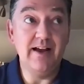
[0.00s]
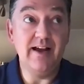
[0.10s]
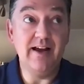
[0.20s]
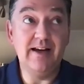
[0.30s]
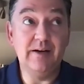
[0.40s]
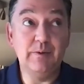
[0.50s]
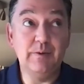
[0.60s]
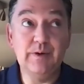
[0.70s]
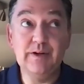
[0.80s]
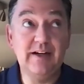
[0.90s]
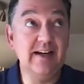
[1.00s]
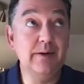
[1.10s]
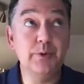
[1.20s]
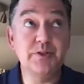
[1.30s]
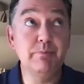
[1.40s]
it
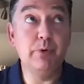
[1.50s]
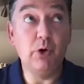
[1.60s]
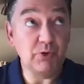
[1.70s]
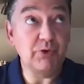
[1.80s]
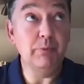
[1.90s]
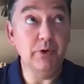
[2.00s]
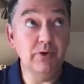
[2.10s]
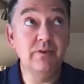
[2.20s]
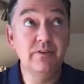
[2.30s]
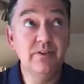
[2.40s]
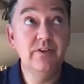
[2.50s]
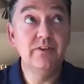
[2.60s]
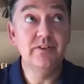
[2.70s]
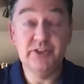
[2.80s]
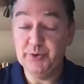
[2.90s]
was impossible
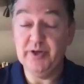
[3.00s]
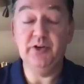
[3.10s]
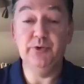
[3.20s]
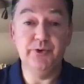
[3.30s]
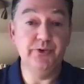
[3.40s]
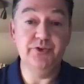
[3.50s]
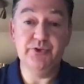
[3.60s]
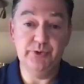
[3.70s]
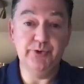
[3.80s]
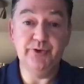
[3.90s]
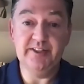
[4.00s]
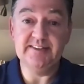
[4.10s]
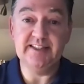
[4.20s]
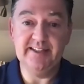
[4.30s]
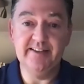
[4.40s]
to ignore the
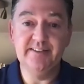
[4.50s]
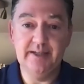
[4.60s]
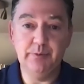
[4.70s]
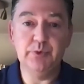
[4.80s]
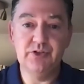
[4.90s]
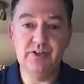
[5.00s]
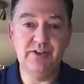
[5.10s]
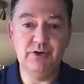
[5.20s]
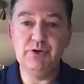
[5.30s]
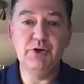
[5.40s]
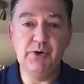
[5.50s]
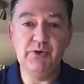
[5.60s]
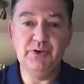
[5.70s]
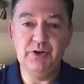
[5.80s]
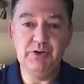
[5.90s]
stories here. It was
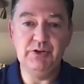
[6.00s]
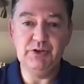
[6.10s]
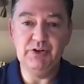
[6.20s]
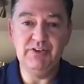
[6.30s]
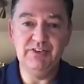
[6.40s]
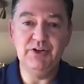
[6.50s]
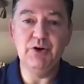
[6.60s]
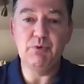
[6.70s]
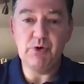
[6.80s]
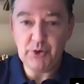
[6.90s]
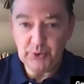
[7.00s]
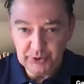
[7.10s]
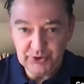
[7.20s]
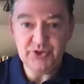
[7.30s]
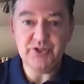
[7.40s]
you
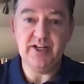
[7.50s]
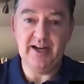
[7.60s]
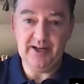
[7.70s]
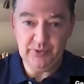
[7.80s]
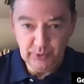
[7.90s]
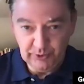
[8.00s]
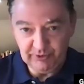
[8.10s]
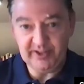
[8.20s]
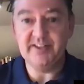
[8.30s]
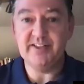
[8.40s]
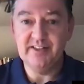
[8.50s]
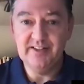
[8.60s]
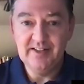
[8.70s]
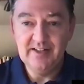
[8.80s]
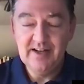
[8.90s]
couldn't ignore it,
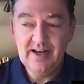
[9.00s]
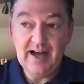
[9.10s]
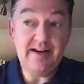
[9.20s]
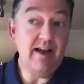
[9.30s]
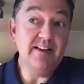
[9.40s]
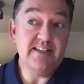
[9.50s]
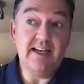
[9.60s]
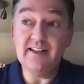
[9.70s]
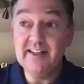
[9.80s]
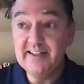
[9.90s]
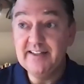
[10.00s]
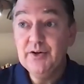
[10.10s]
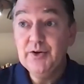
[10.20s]
and sadly,